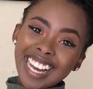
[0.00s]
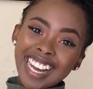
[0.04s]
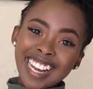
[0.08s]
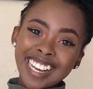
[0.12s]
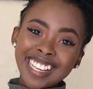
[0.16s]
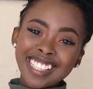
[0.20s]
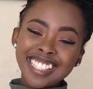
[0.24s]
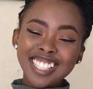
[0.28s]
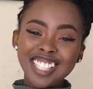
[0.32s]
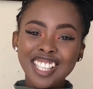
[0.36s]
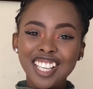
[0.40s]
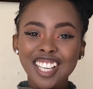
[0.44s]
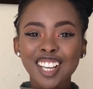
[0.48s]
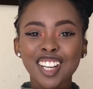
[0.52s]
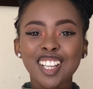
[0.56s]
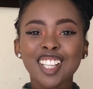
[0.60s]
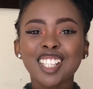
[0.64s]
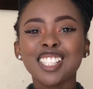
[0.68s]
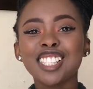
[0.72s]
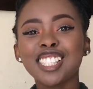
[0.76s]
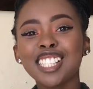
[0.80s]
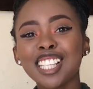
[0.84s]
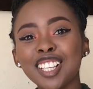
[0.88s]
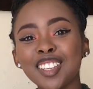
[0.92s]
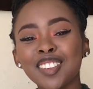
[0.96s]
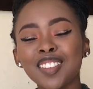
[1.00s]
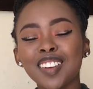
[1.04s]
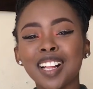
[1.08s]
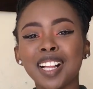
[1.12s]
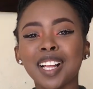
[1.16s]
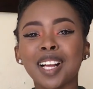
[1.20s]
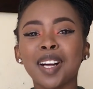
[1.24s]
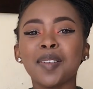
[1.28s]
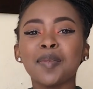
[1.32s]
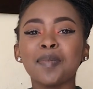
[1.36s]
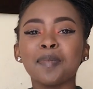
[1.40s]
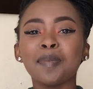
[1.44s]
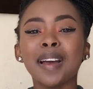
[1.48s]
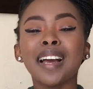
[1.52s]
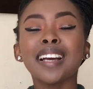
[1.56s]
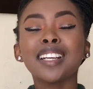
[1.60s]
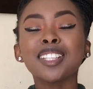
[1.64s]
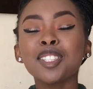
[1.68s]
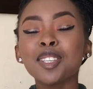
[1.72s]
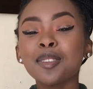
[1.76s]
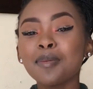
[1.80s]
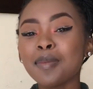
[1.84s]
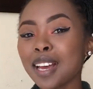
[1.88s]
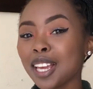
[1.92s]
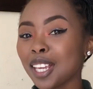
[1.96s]
guys, it's Girl Z. Welcome back
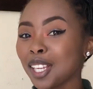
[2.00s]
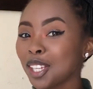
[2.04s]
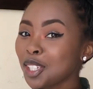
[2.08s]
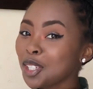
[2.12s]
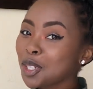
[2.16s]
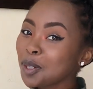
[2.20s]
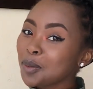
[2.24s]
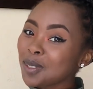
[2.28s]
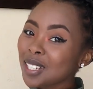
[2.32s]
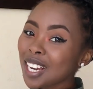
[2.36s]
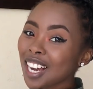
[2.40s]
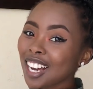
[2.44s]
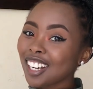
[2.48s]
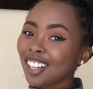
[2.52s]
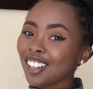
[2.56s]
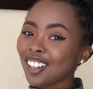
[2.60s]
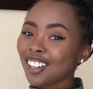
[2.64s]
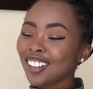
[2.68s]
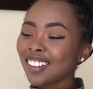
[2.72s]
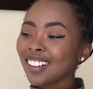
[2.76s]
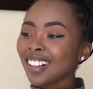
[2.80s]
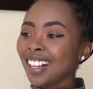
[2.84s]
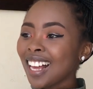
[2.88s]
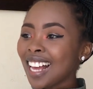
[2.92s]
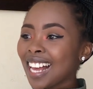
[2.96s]
to my YouTube channel.